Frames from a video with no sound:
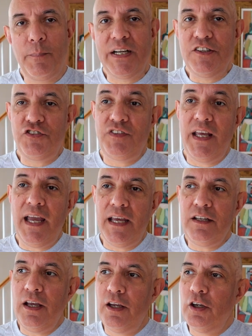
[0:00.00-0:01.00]
But
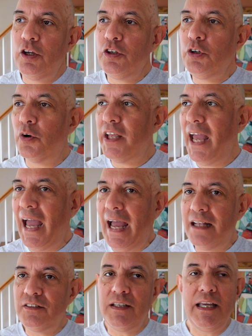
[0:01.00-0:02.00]
instead, your
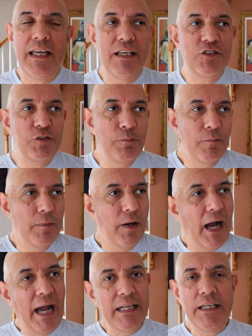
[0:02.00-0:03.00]
cat is
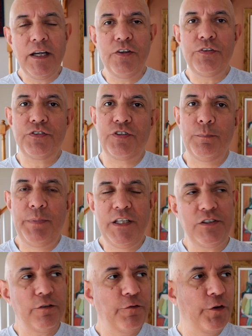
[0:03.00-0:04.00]
hiding under some
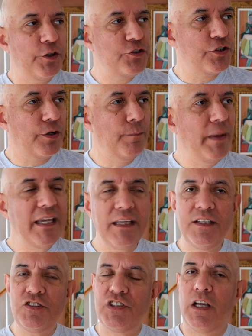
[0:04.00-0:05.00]
piece of furniture,
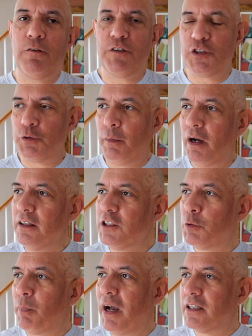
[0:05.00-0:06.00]
making itself as small
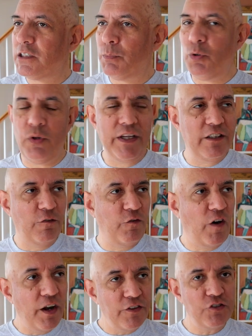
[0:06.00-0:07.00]
as possible in the
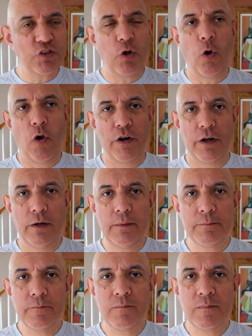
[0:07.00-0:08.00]
farthest corner